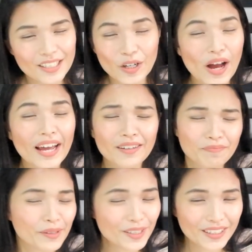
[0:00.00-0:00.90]
So I
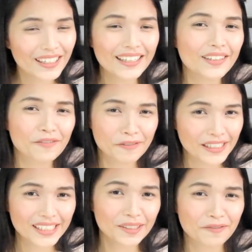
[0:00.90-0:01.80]
personally
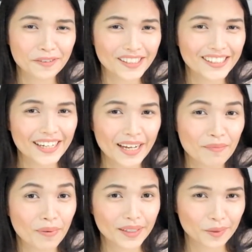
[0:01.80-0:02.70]
really like
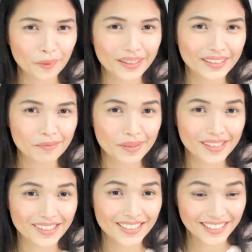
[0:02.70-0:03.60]
part 1
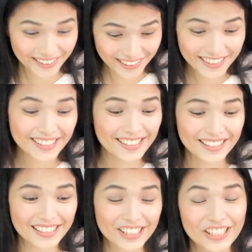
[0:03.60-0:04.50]
because
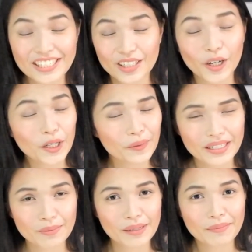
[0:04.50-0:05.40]
it's just
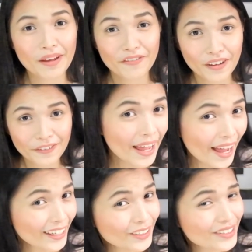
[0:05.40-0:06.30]
always been my favorite,
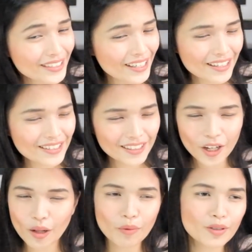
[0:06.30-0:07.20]
and you'll see this in
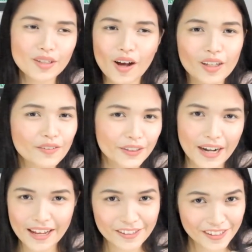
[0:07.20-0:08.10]
almost all of your
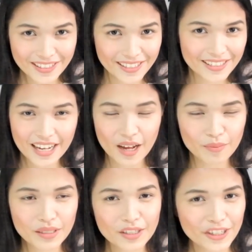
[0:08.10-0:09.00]
entrance
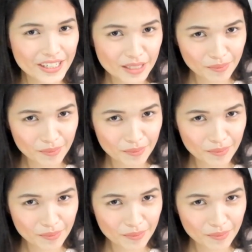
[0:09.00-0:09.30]
exams, trust